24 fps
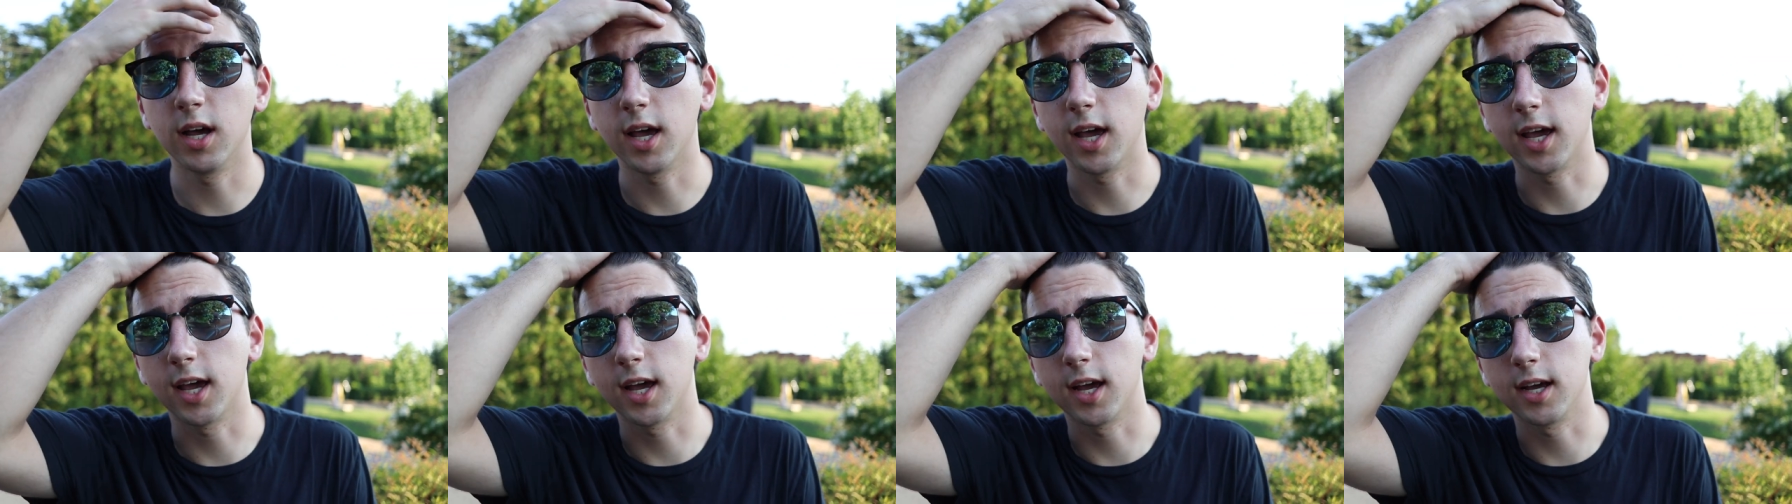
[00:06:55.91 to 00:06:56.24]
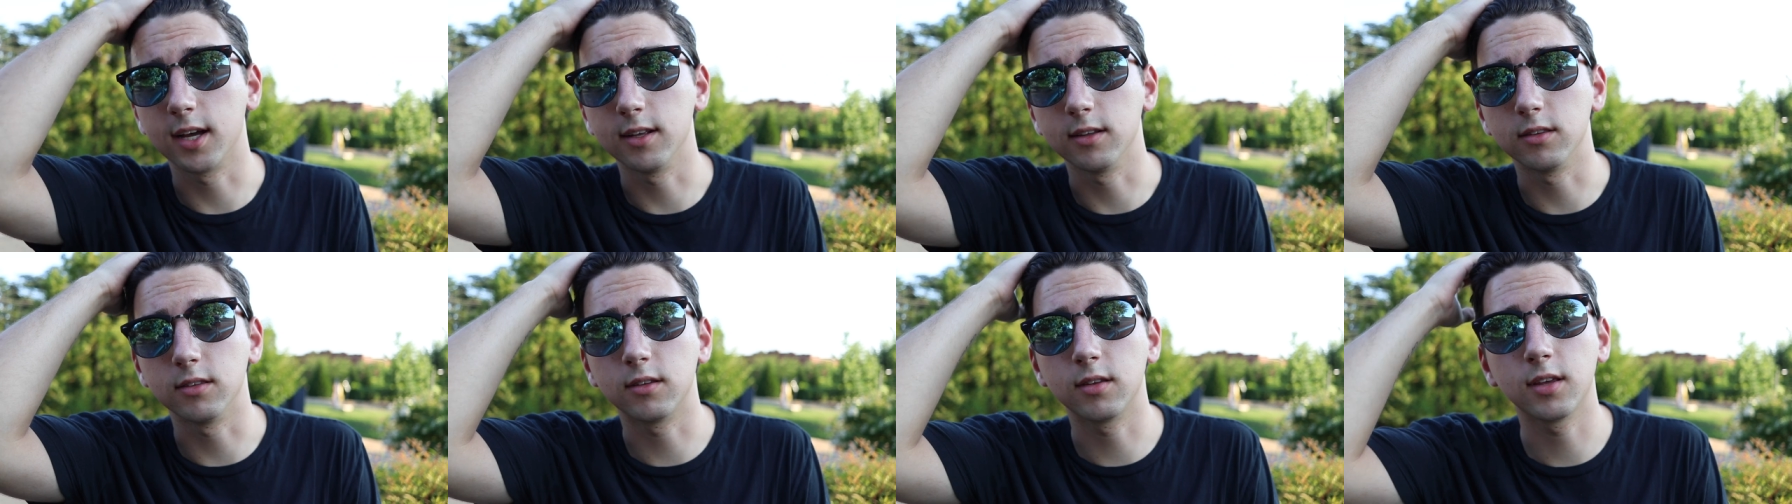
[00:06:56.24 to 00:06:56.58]

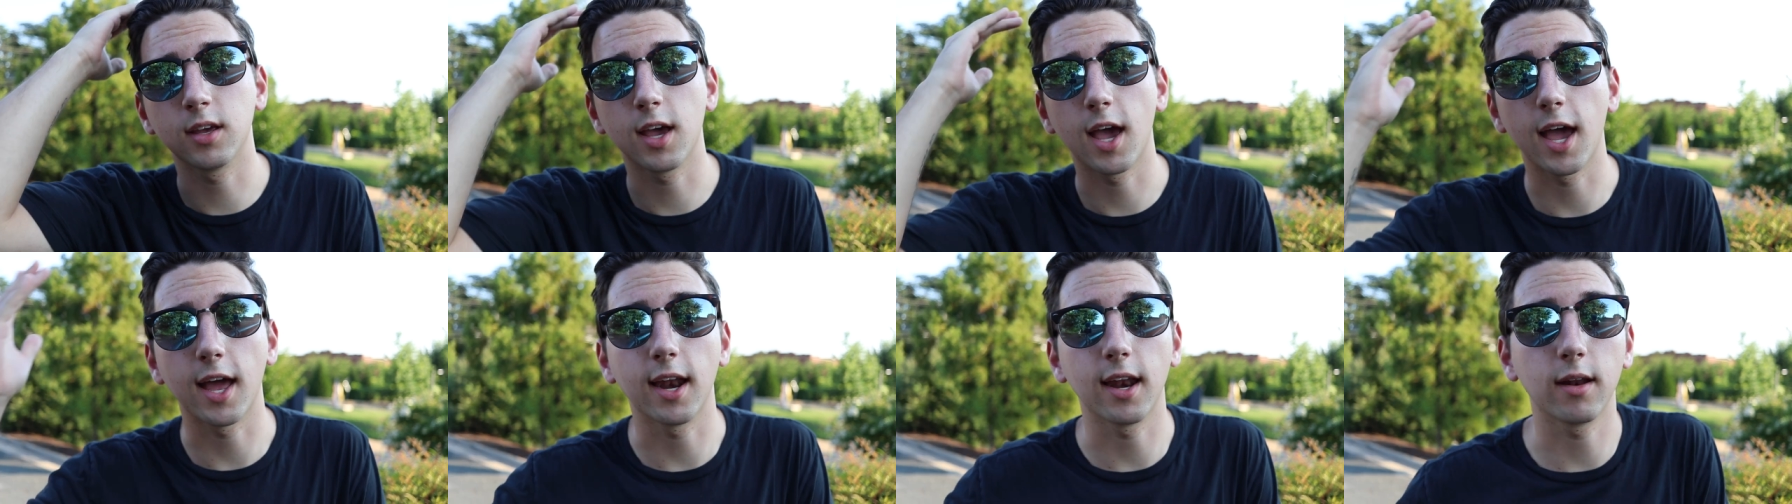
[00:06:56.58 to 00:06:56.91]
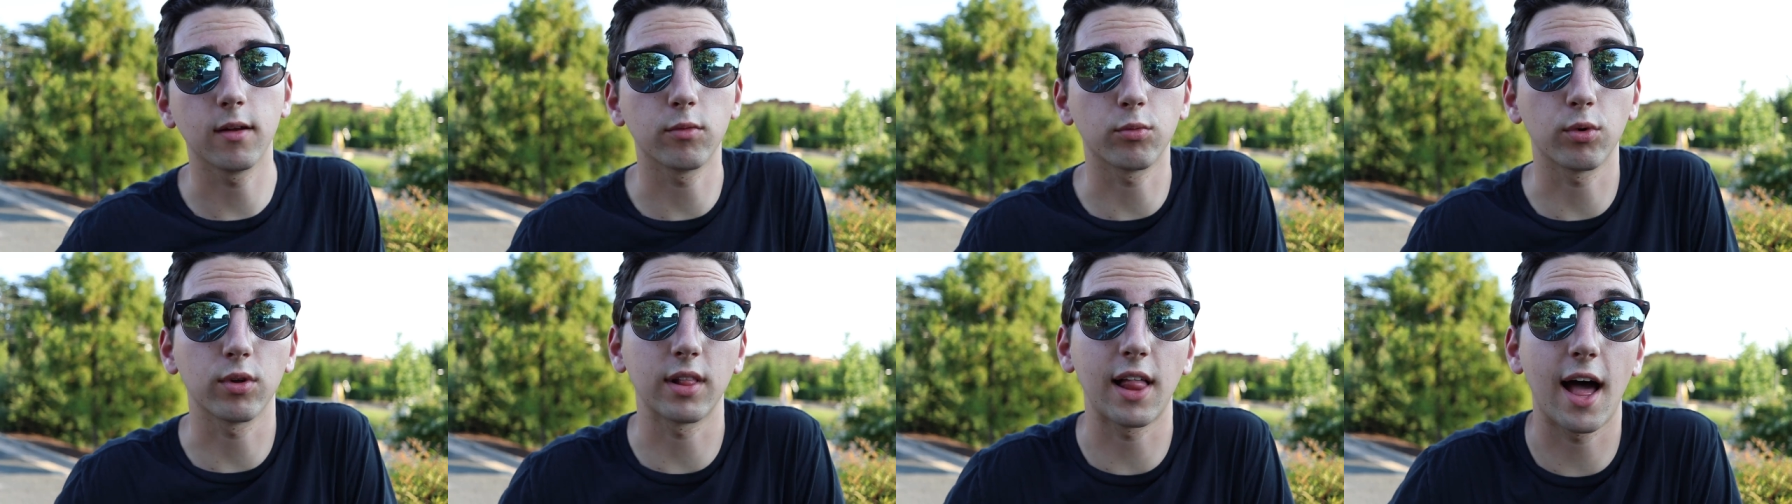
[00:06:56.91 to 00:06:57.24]
and it
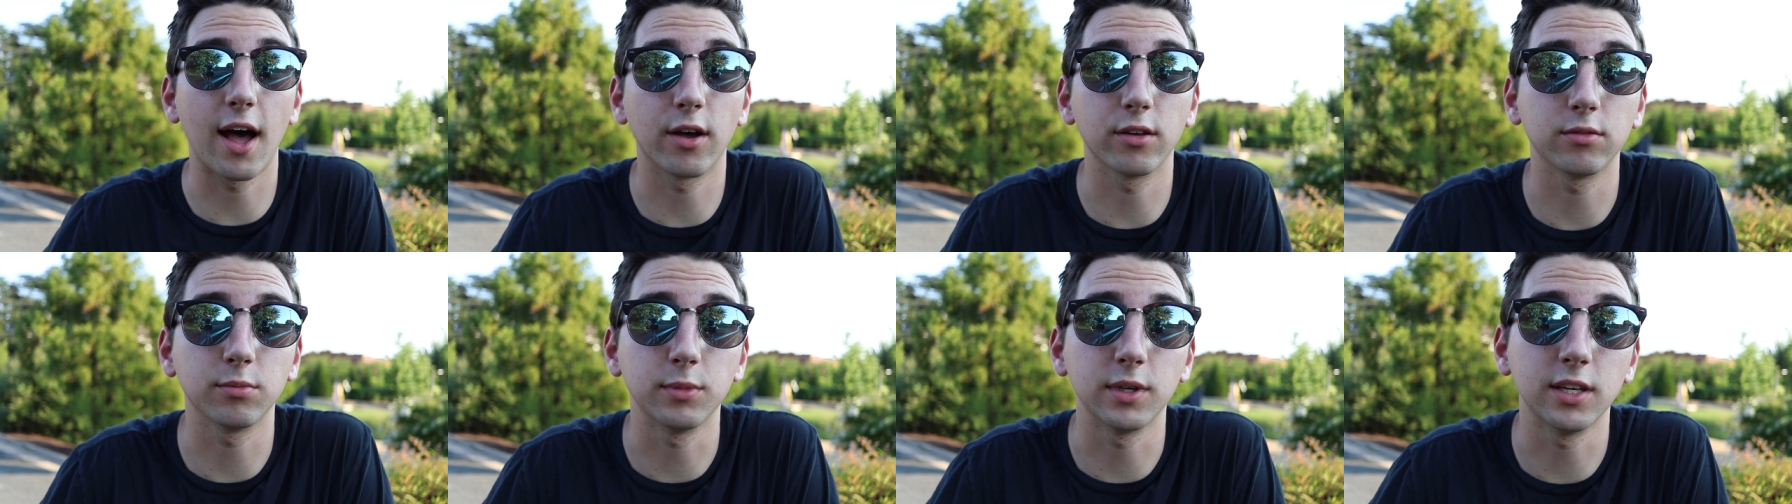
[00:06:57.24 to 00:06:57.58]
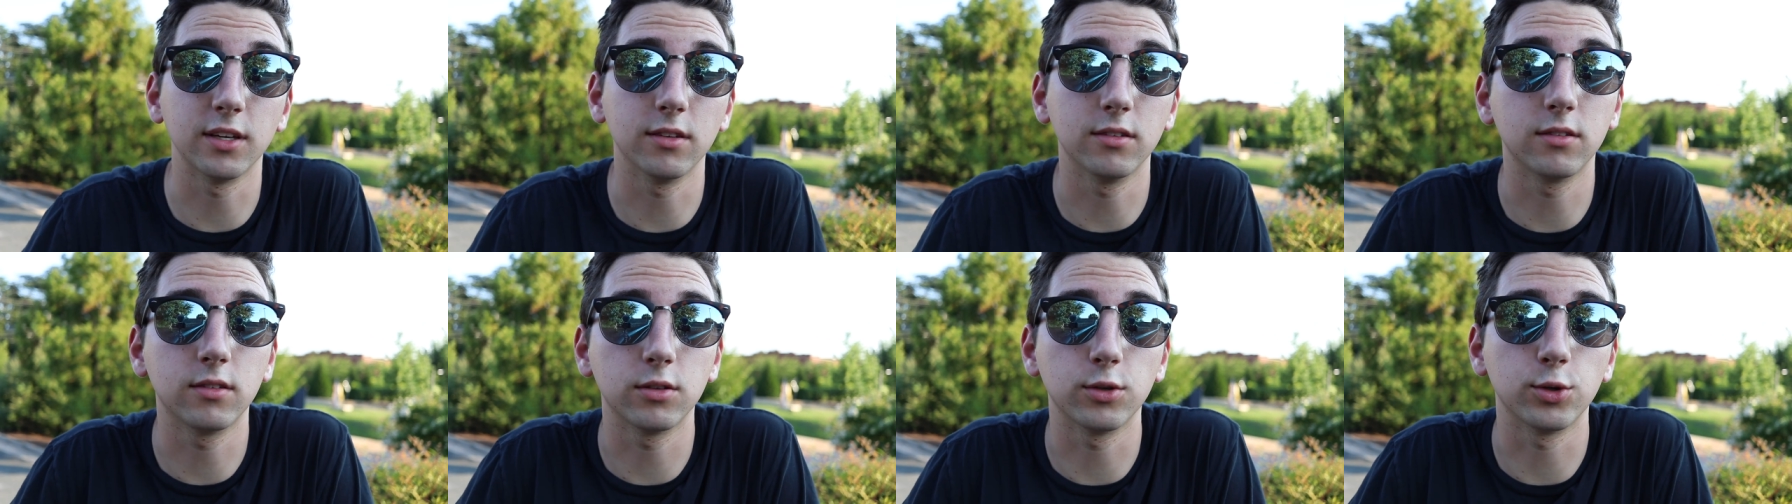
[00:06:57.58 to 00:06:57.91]
allows
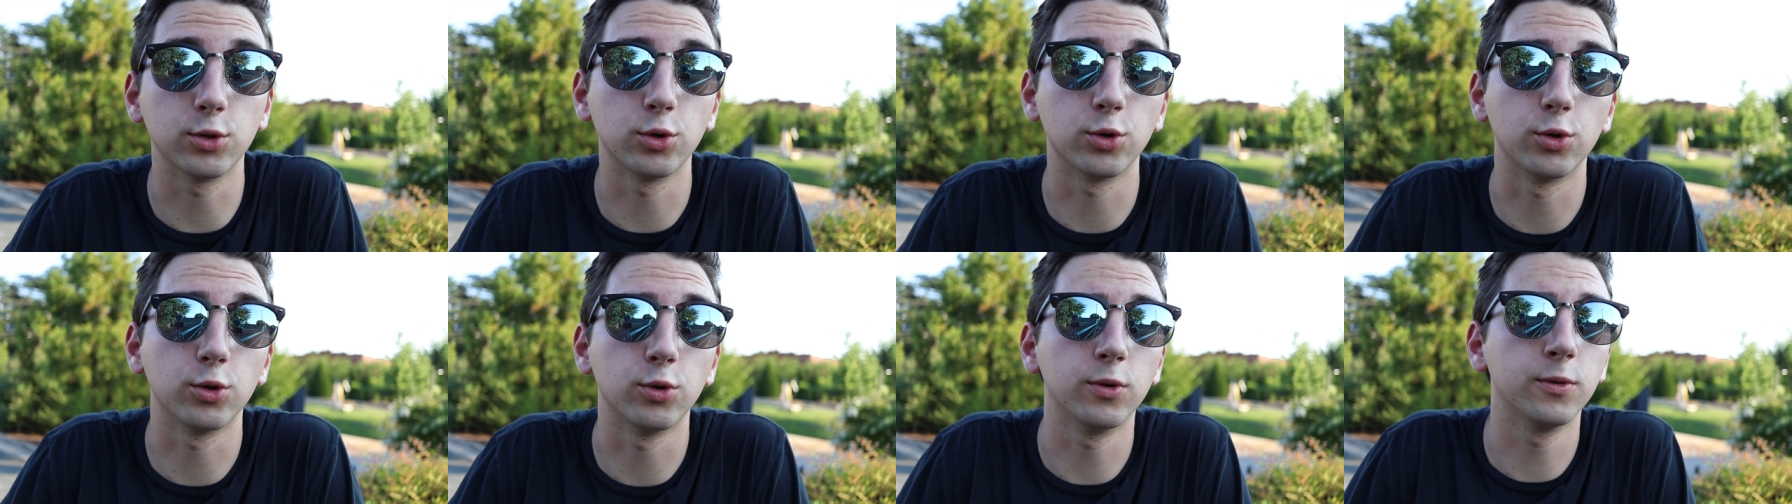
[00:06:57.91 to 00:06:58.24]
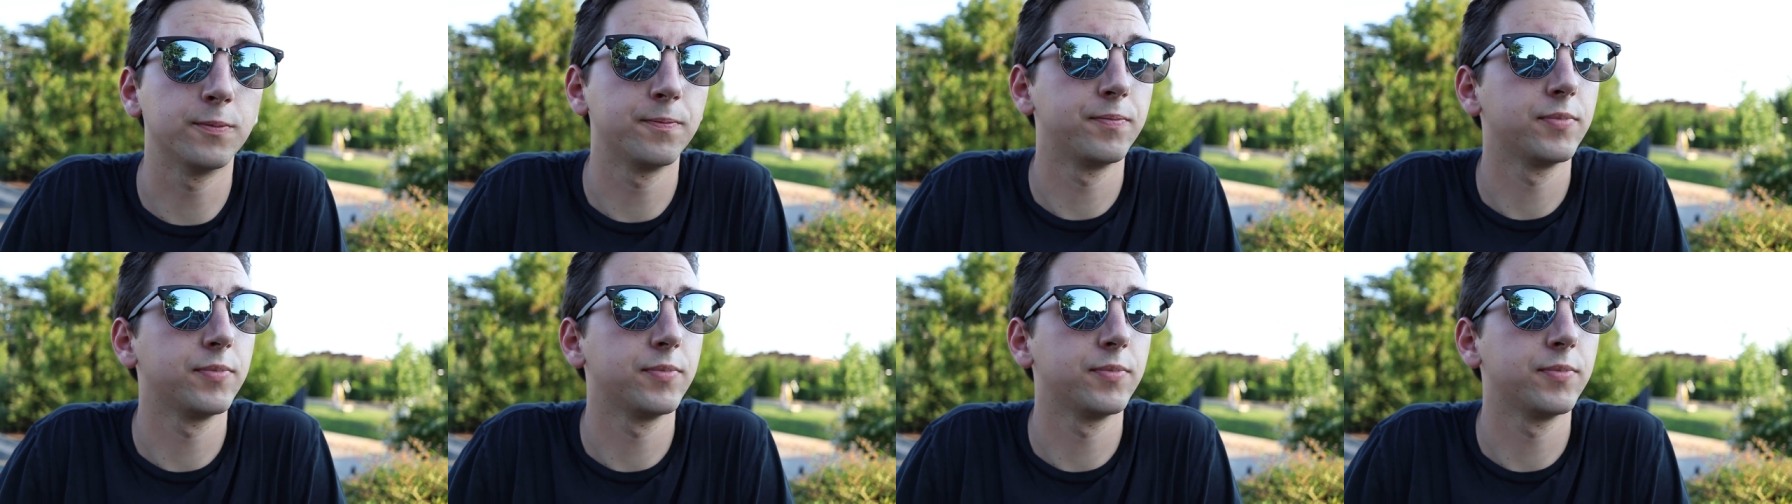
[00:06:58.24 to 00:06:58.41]
me to